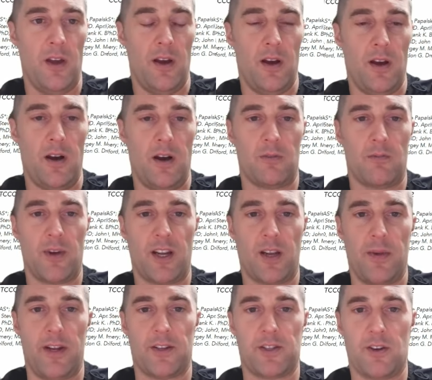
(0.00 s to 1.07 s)
The
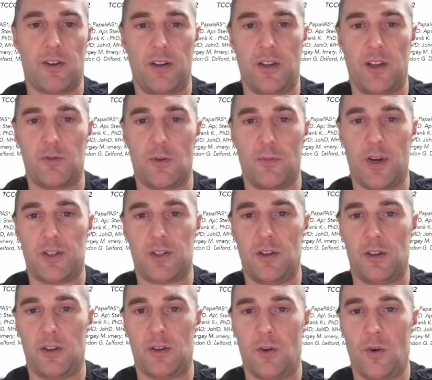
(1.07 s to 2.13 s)
recommended starting
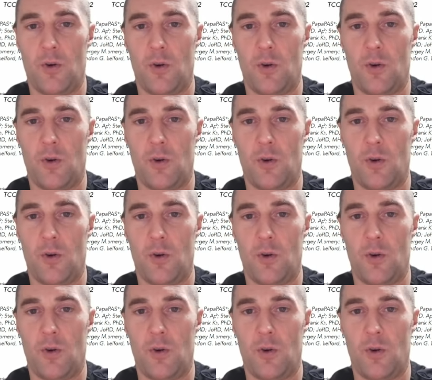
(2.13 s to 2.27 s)
intramuscular